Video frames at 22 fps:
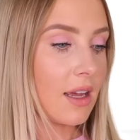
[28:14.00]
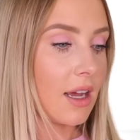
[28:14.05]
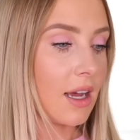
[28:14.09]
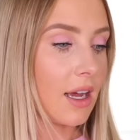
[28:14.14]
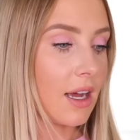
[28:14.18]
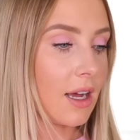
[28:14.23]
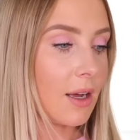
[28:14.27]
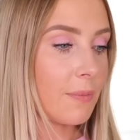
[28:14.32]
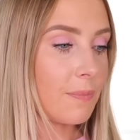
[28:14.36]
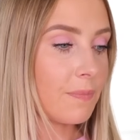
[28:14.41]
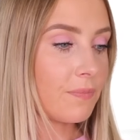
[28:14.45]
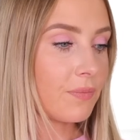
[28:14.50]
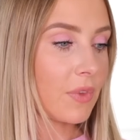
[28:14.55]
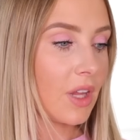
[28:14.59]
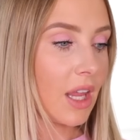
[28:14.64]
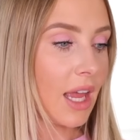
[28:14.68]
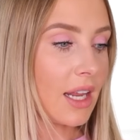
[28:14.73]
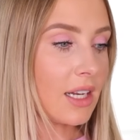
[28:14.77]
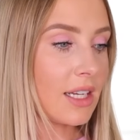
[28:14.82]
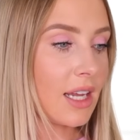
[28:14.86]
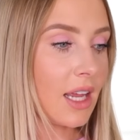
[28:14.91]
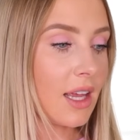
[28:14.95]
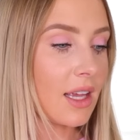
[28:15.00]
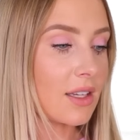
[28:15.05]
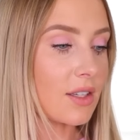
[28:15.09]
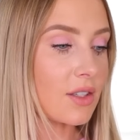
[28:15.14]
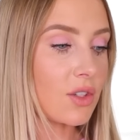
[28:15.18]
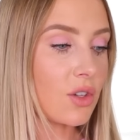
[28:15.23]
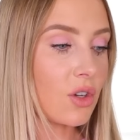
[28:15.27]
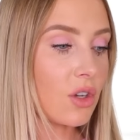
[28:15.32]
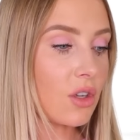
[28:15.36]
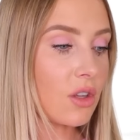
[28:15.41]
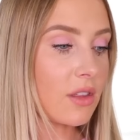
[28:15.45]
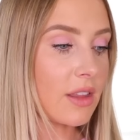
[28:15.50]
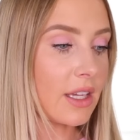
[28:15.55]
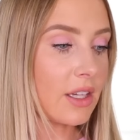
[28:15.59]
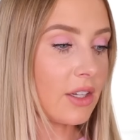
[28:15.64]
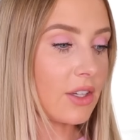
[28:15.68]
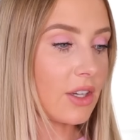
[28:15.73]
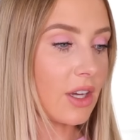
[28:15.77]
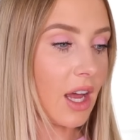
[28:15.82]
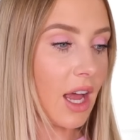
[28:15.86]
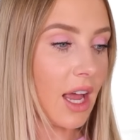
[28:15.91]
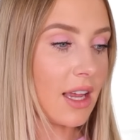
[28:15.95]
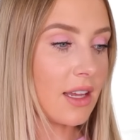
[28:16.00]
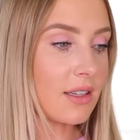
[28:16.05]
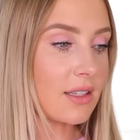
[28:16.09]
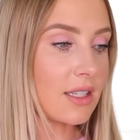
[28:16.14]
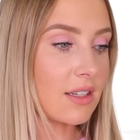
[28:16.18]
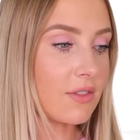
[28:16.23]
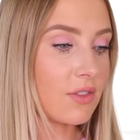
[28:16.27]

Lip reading: And yeah, so thank you guys.